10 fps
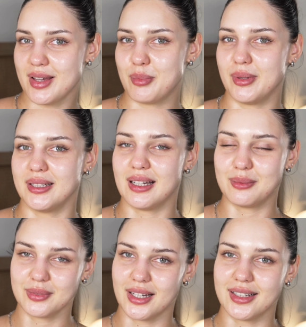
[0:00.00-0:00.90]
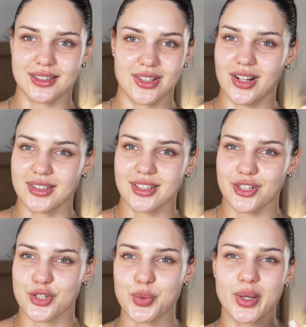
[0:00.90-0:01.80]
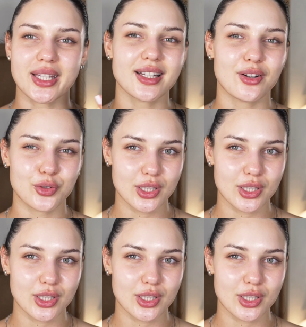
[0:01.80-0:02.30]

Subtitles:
but I'm not a doctor, so I cannot